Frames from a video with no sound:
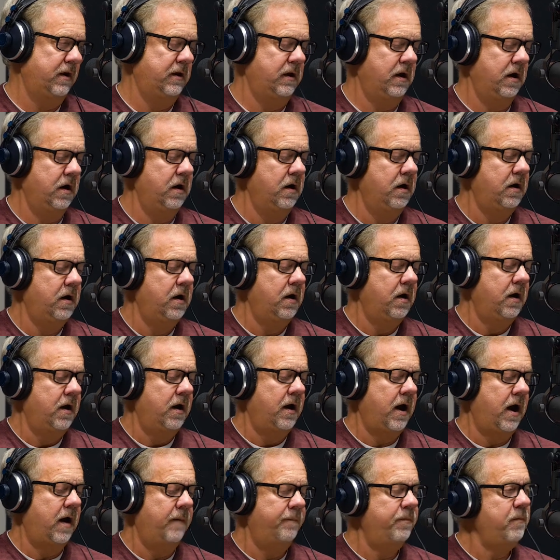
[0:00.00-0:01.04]
a
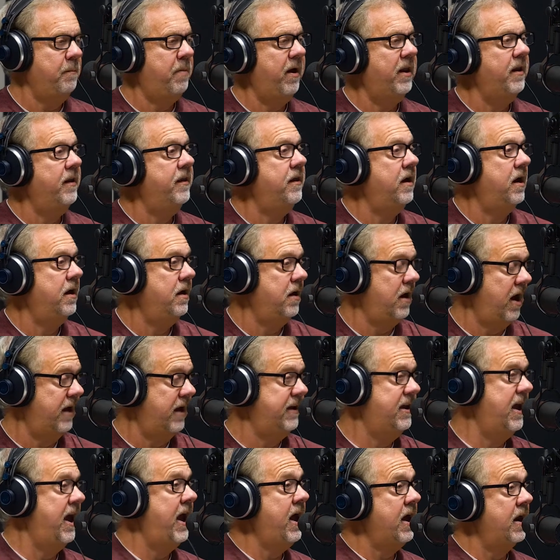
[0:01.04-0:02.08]
year. But
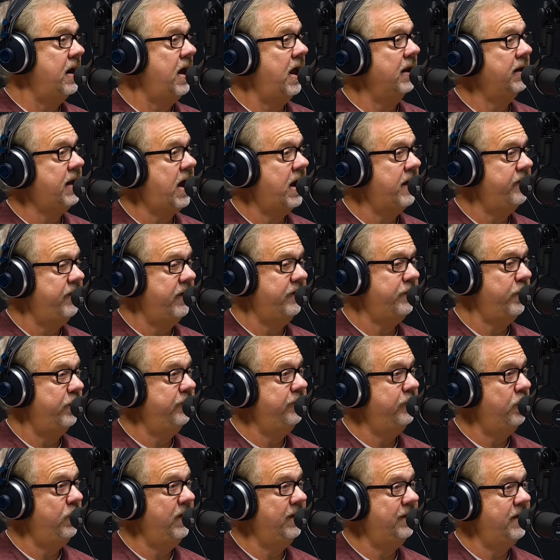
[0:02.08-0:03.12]
again, a lot of this was
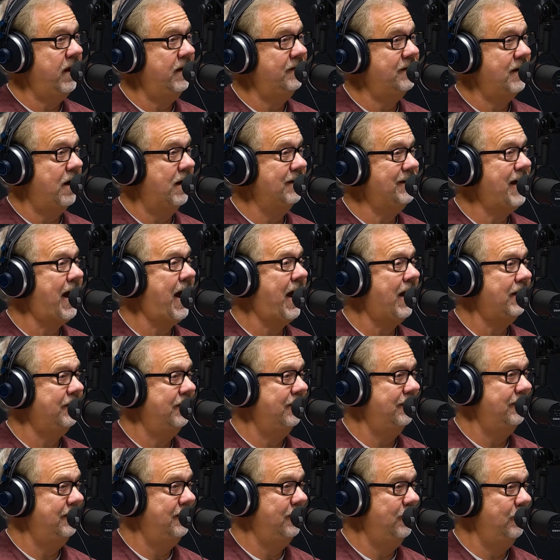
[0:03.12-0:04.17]
doing things that our
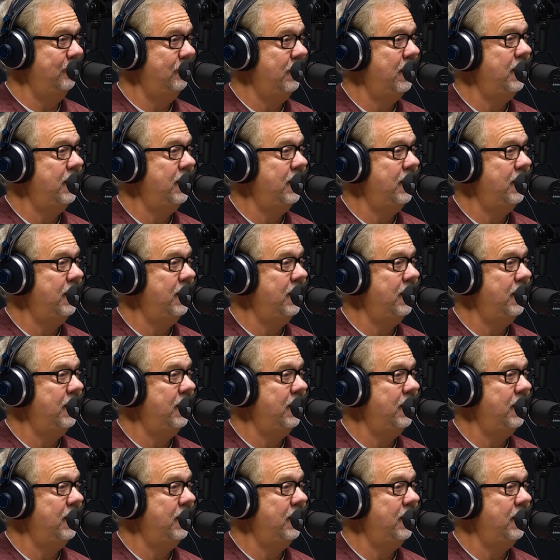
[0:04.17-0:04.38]
taxes do,